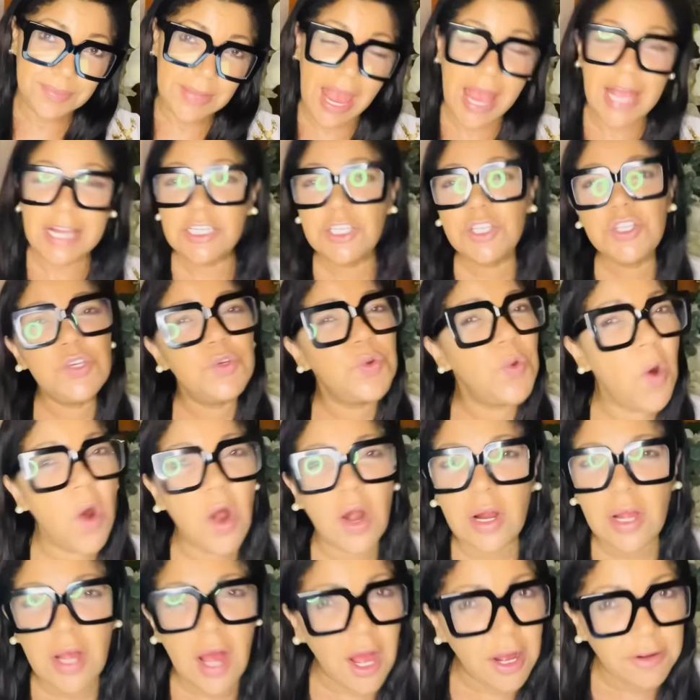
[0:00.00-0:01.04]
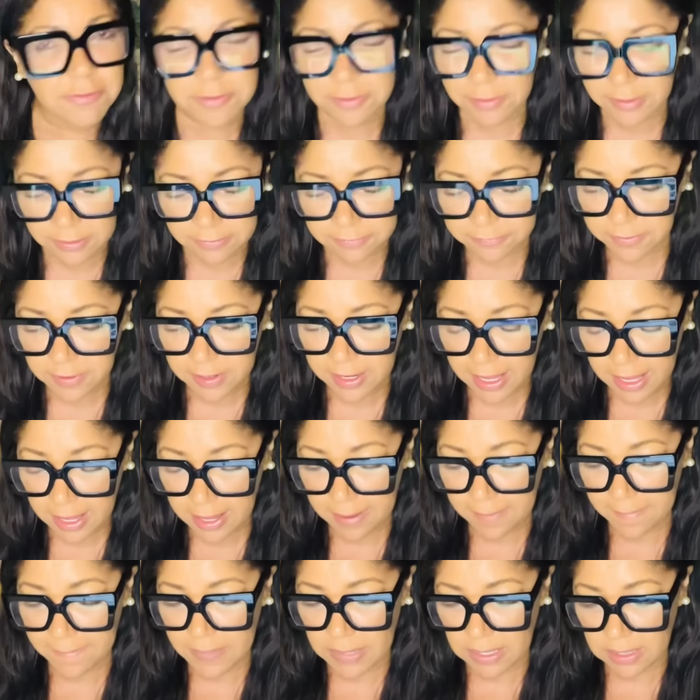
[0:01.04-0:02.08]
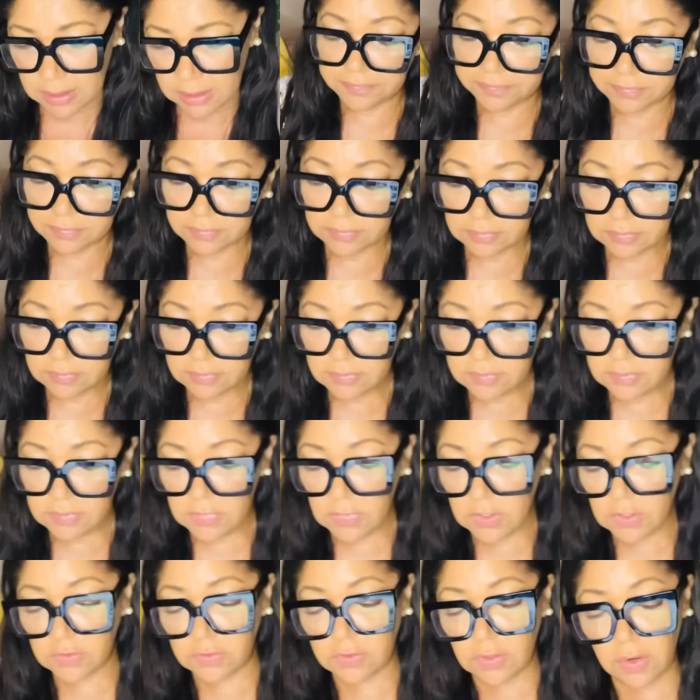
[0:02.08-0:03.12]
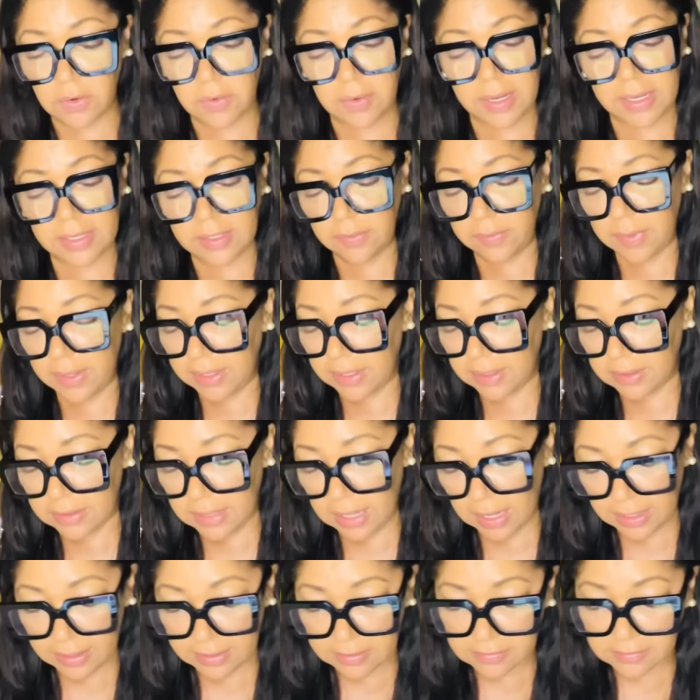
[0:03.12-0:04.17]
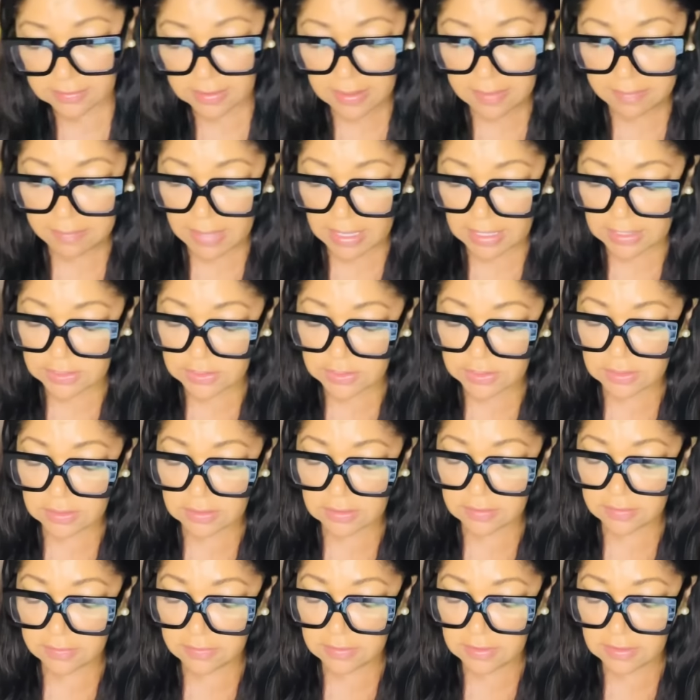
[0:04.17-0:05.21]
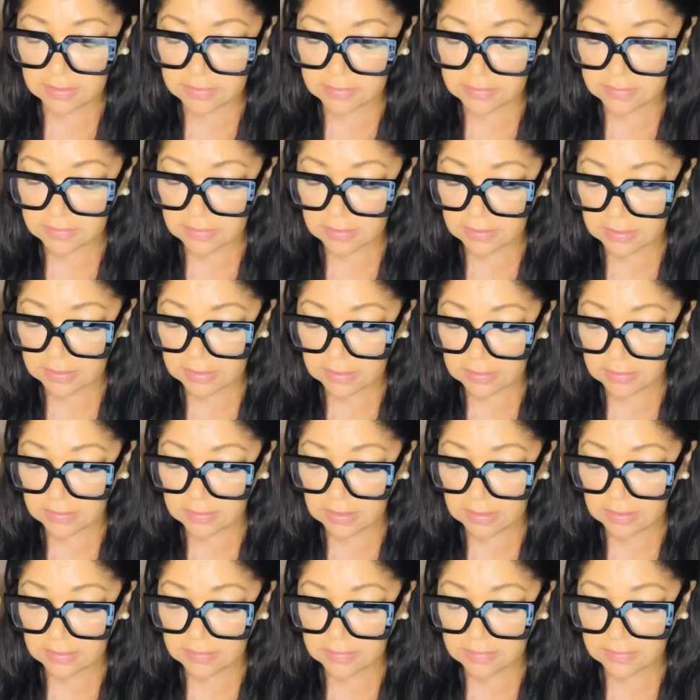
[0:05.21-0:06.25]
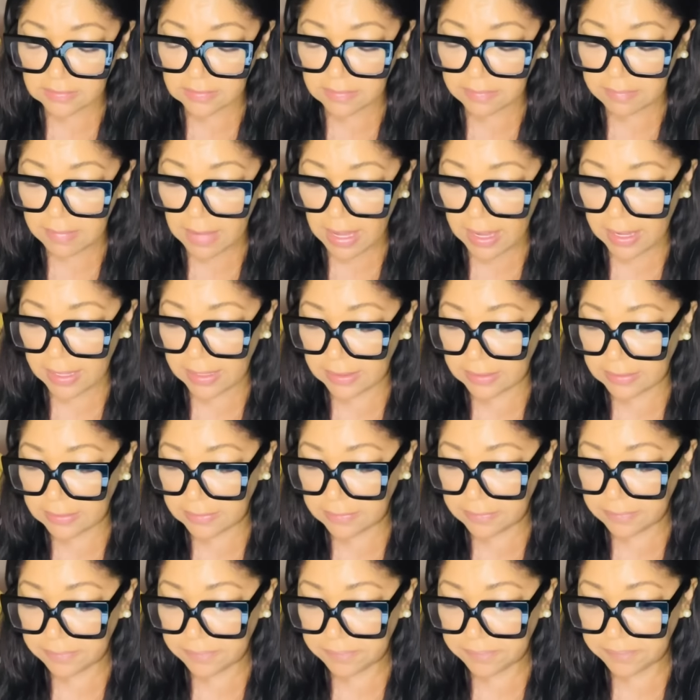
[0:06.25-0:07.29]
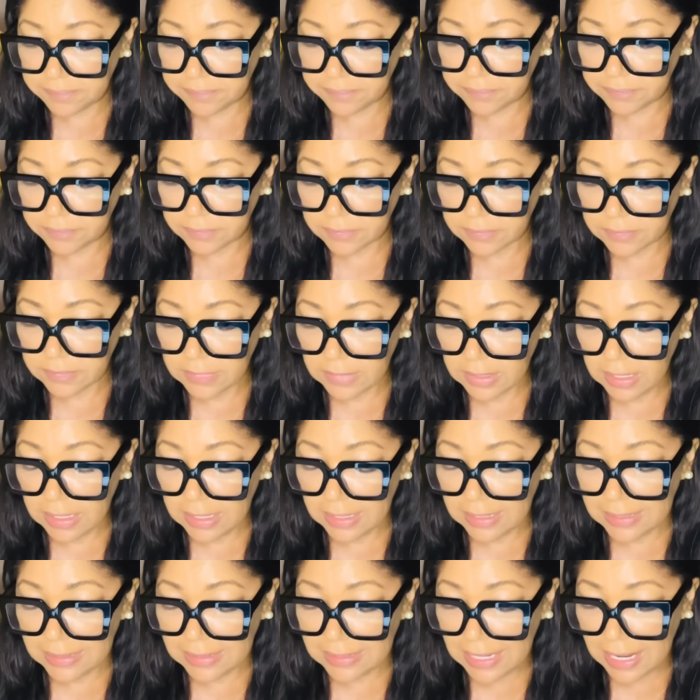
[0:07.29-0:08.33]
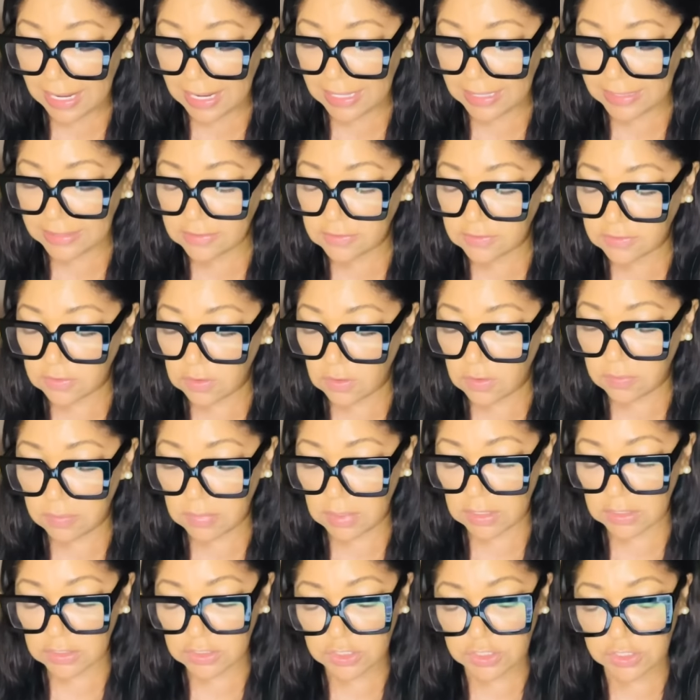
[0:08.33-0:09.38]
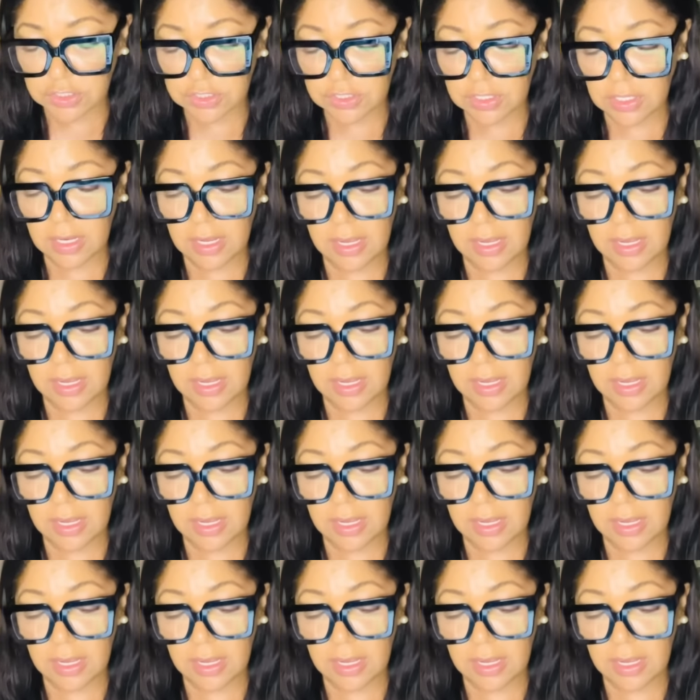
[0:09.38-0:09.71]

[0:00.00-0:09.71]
And you are covering for him. So anyway, guys, imagine this this man lied so much.